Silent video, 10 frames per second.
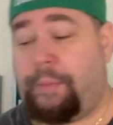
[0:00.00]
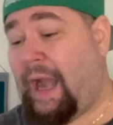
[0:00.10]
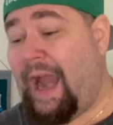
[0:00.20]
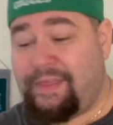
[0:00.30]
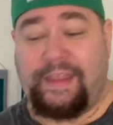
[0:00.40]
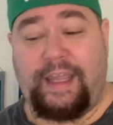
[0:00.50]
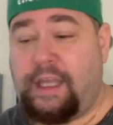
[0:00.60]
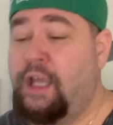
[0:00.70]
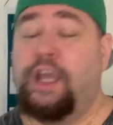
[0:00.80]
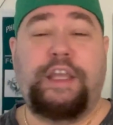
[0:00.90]
But I
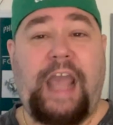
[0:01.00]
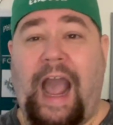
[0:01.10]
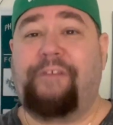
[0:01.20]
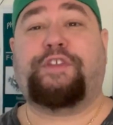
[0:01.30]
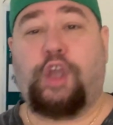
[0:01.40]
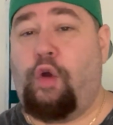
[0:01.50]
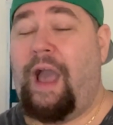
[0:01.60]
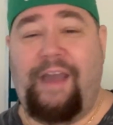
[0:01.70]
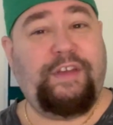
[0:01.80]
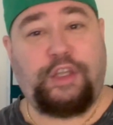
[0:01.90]
think you have to go
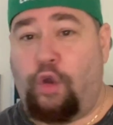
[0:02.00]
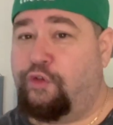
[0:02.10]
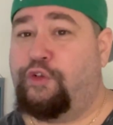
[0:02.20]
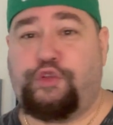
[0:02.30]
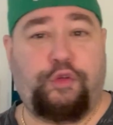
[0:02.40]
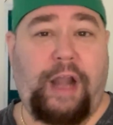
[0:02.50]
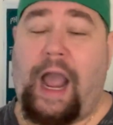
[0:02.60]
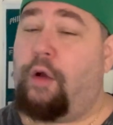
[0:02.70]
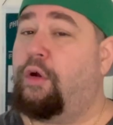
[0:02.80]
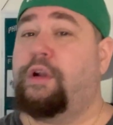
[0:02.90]
heavy dose of Jordan
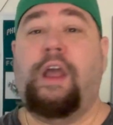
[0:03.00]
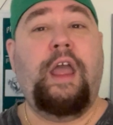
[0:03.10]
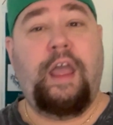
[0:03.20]
Howard